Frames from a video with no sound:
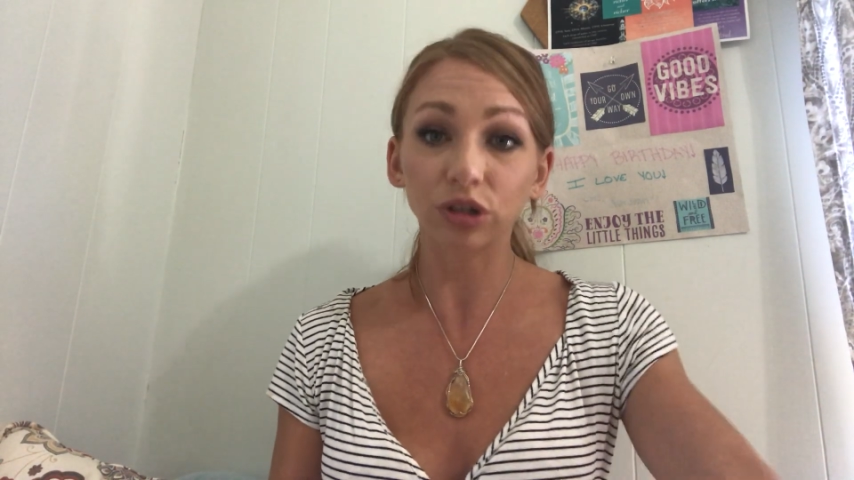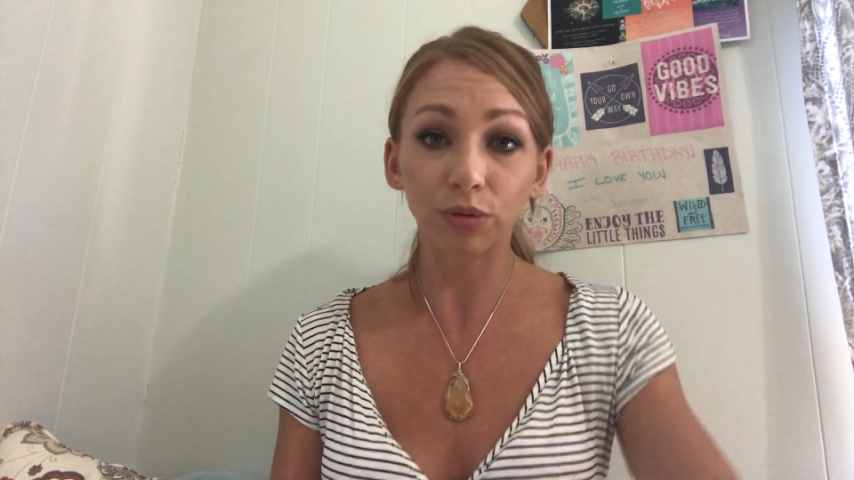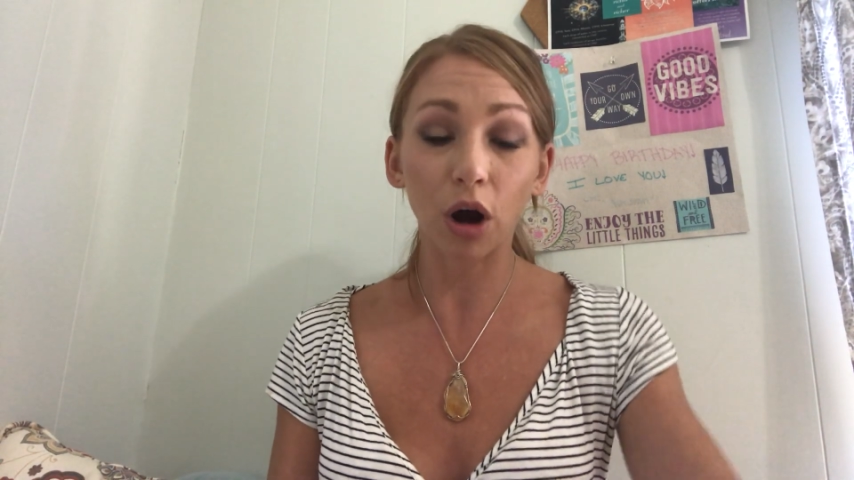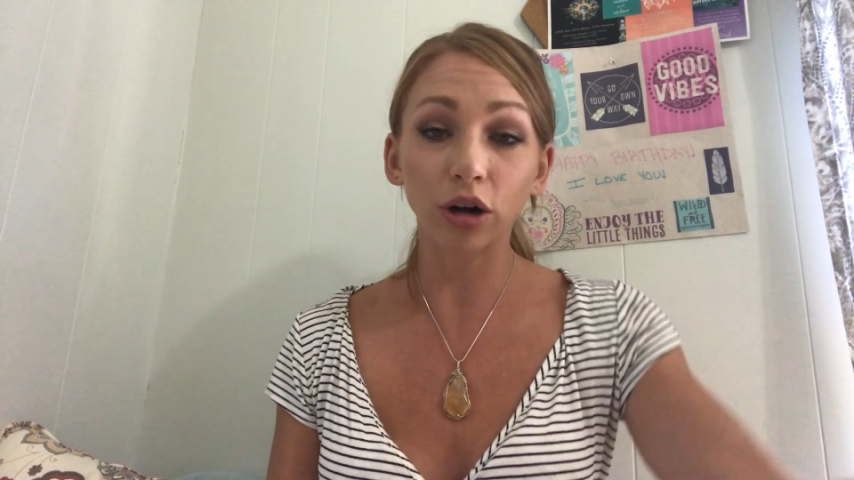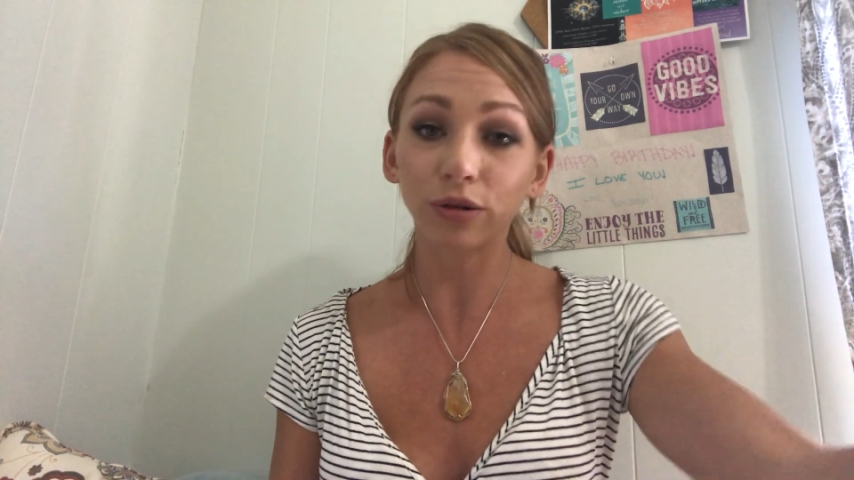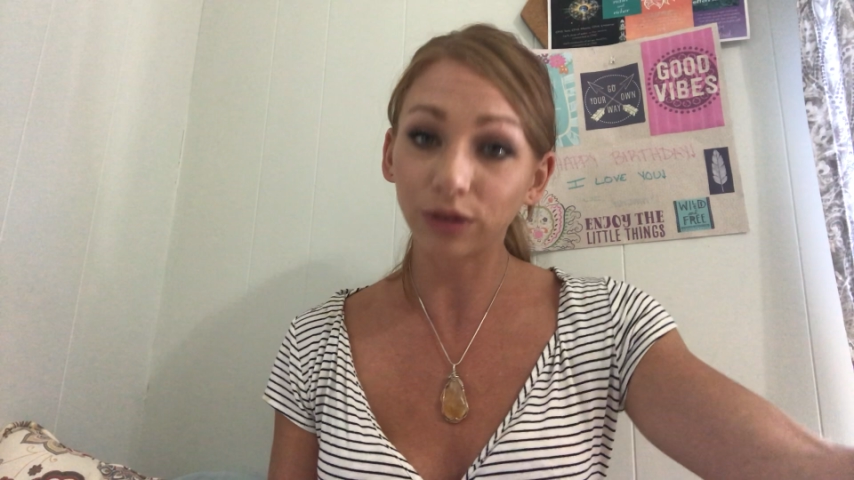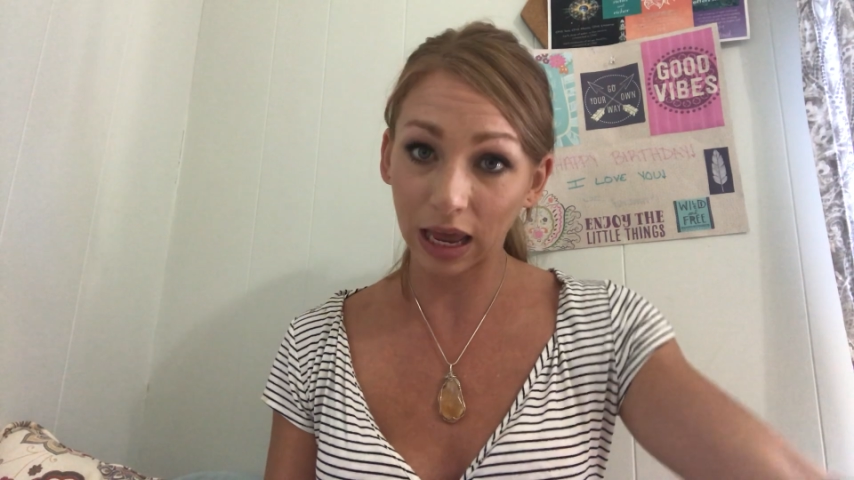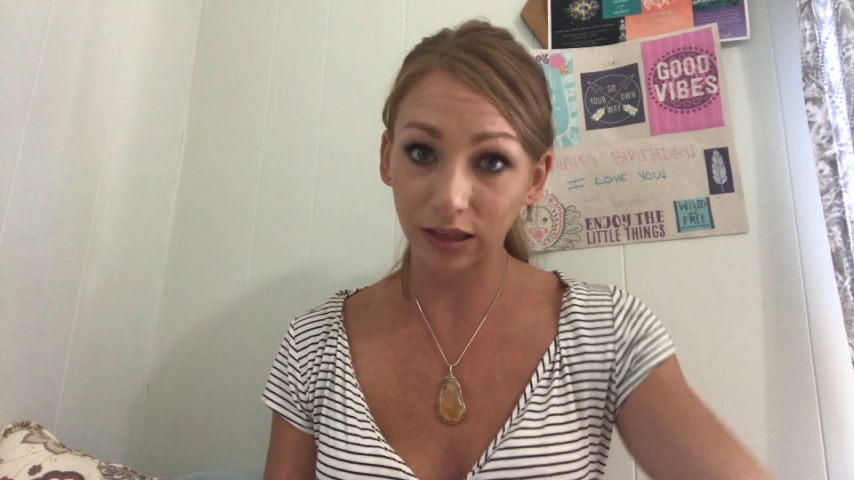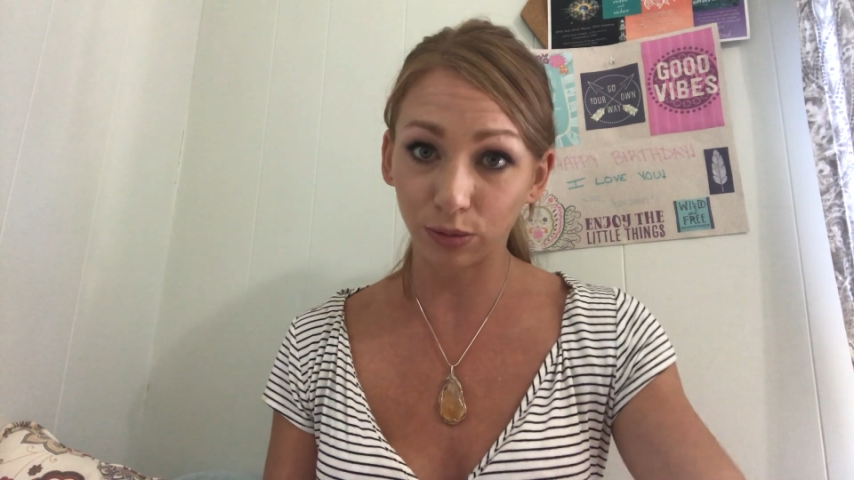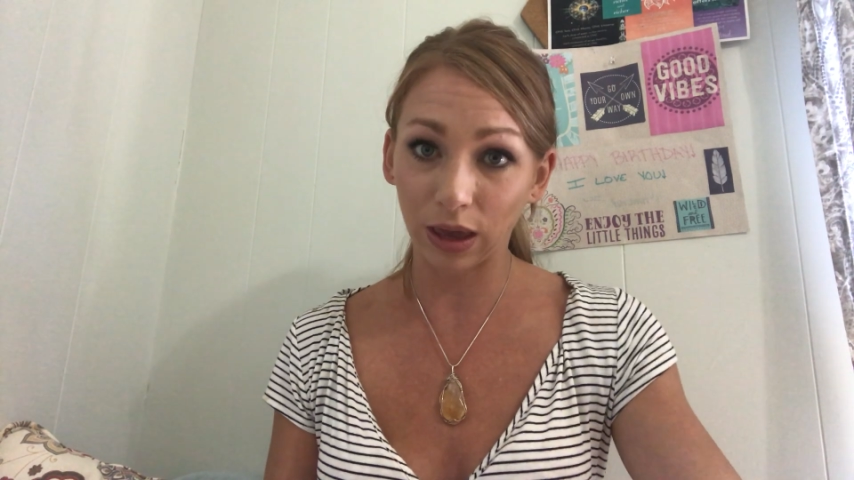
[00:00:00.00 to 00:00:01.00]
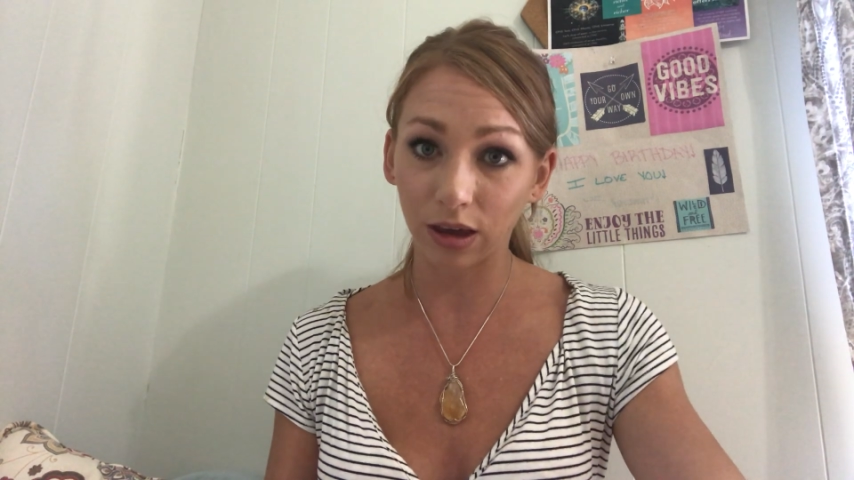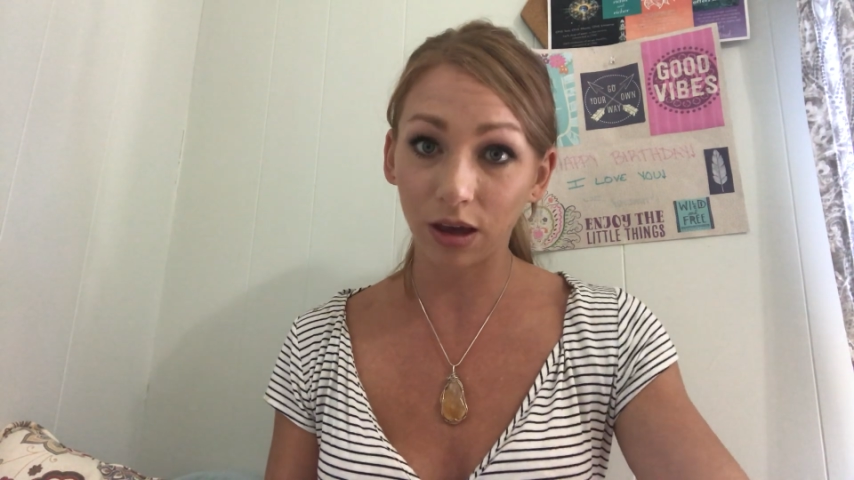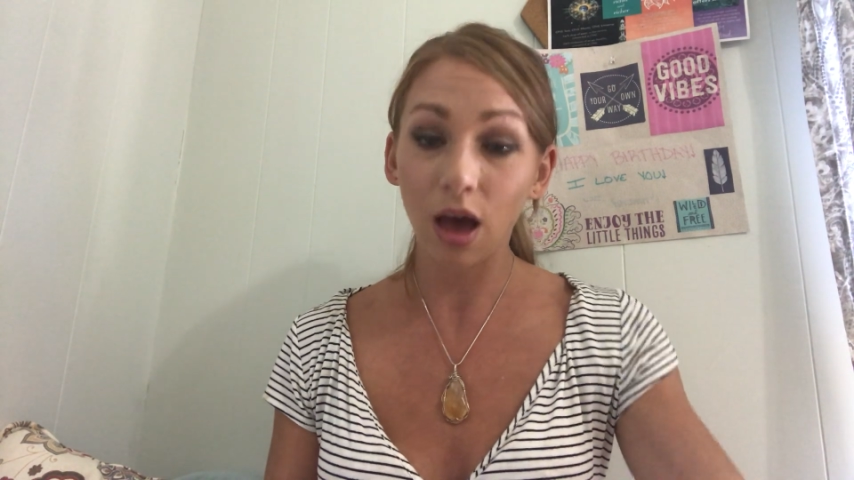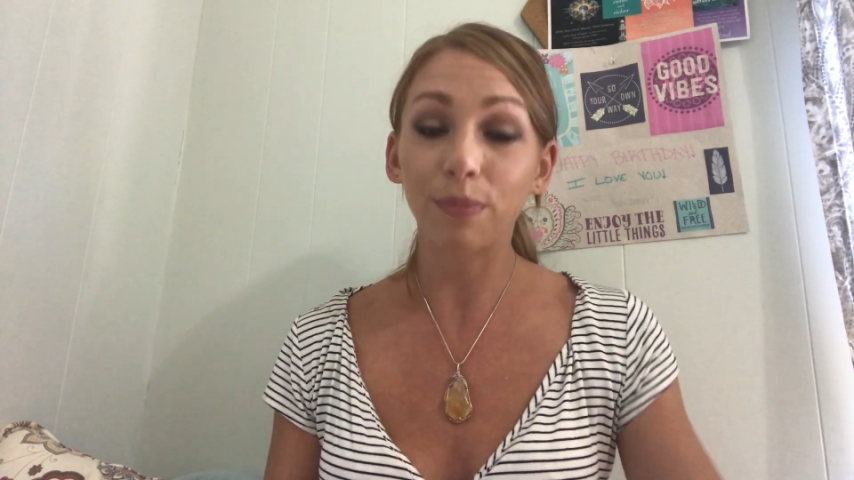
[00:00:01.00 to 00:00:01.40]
tomorrow, next week,